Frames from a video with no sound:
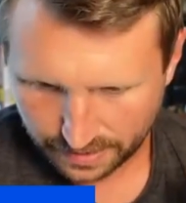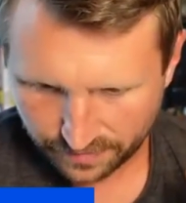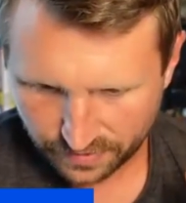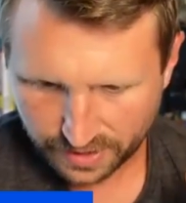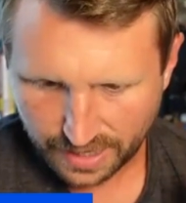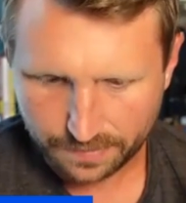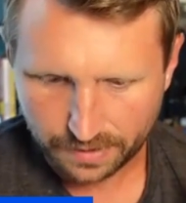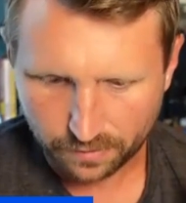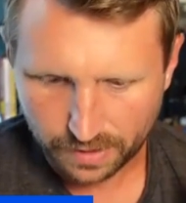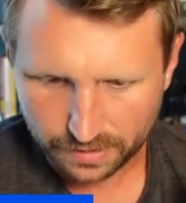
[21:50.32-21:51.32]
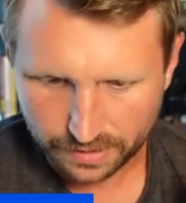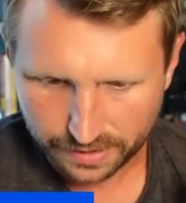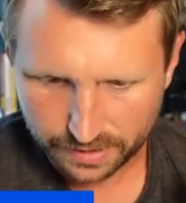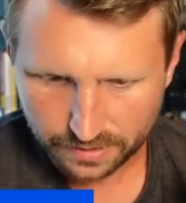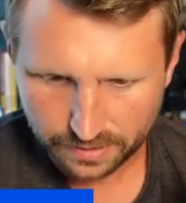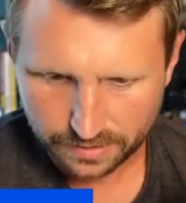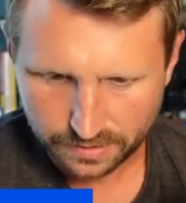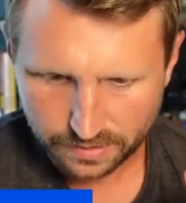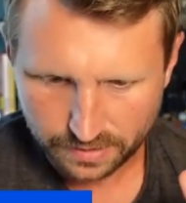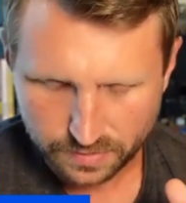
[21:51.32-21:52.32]
everything happening around like
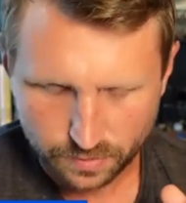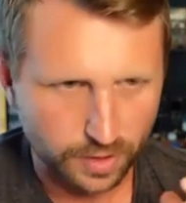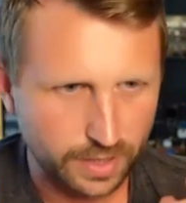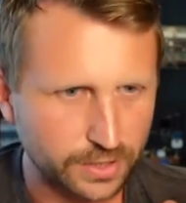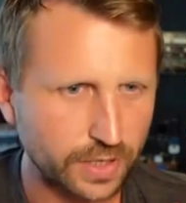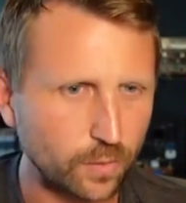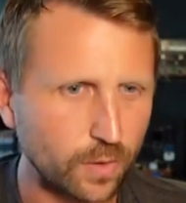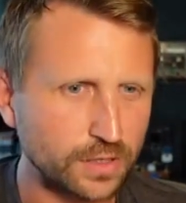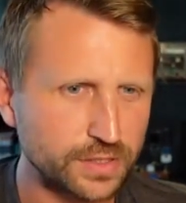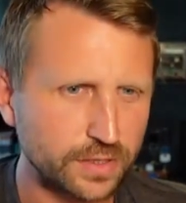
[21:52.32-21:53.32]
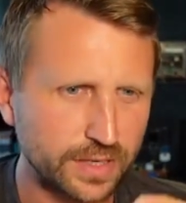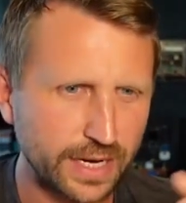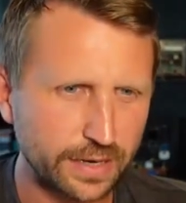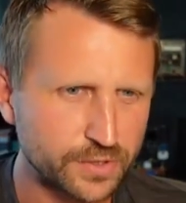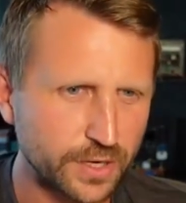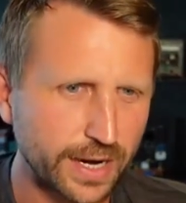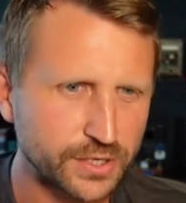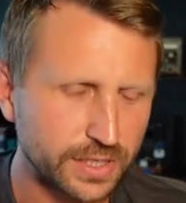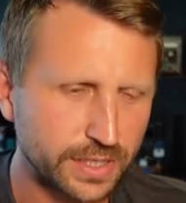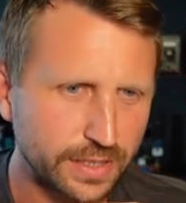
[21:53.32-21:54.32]
smart contract wallets or account
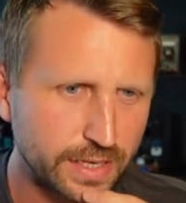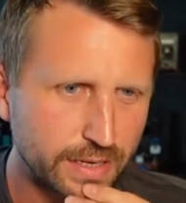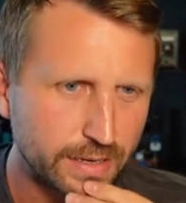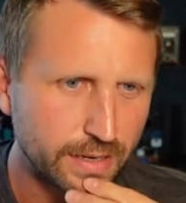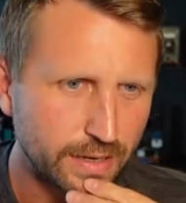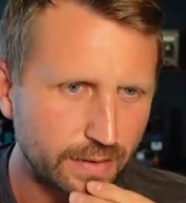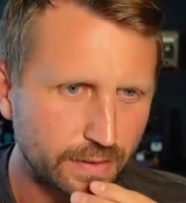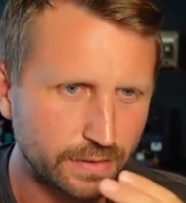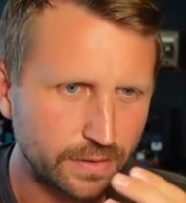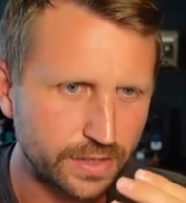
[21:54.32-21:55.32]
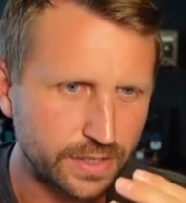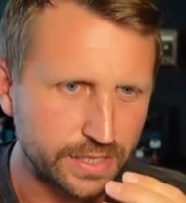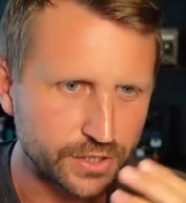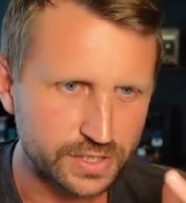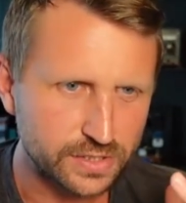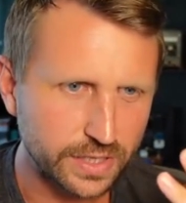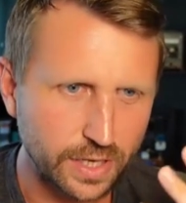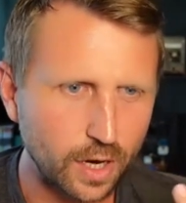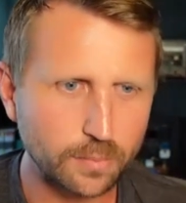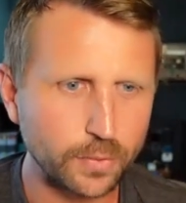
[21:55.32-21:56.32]
abstraction and the
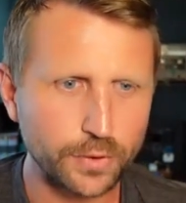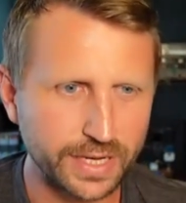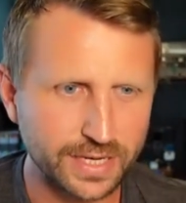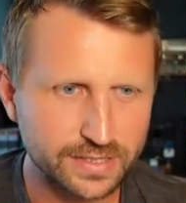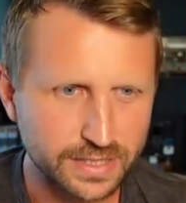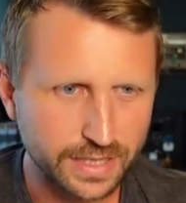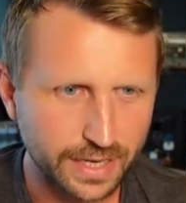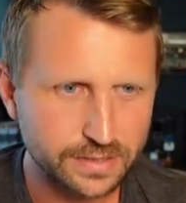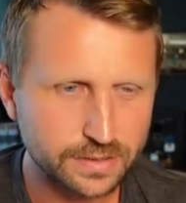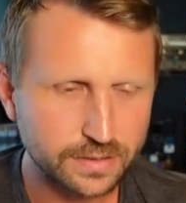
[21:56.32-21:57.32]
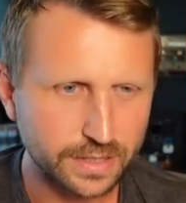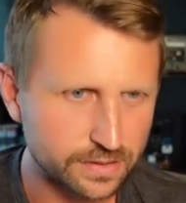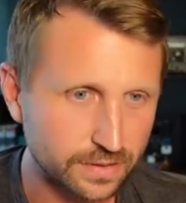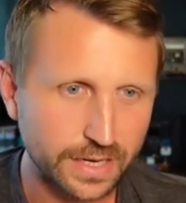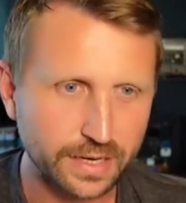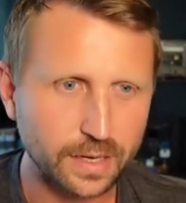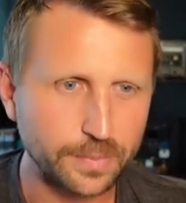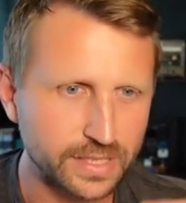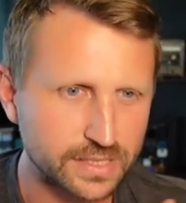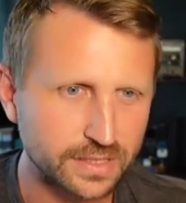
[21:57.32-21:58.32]
onboarding SDKs. Like there's a lot of
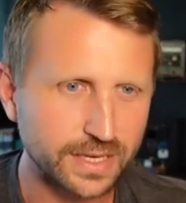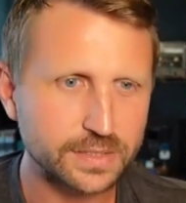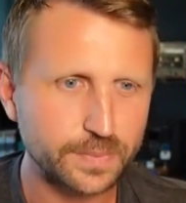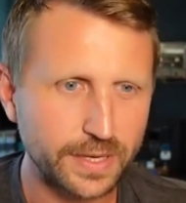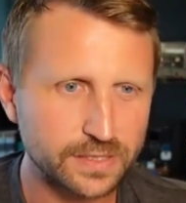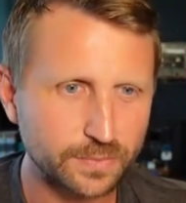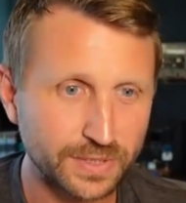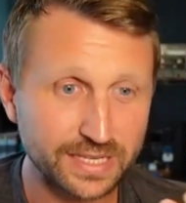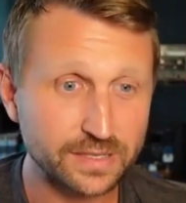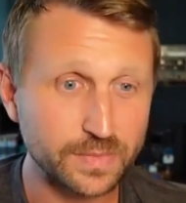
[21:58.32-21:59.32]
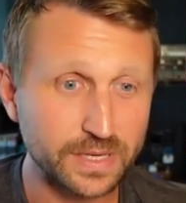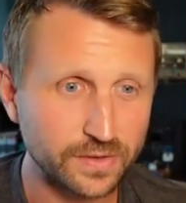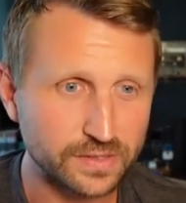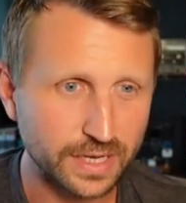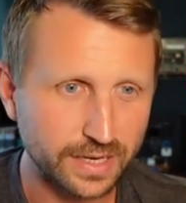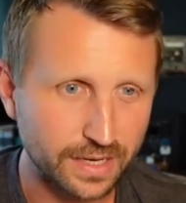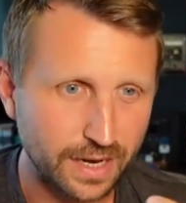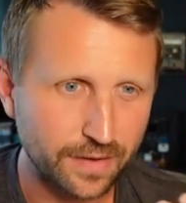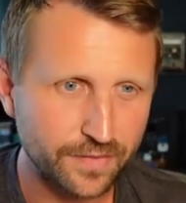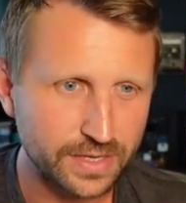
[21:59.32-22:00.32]
companies in that space, but that to me feels like an
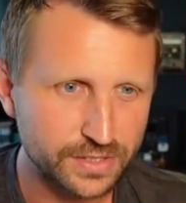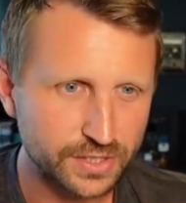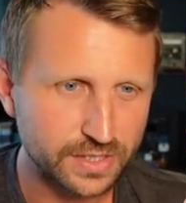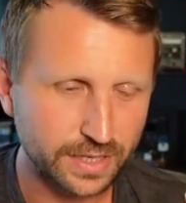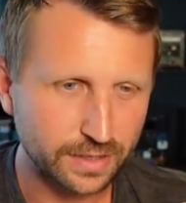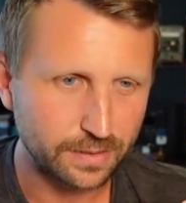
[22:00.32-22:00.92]
obvious, just like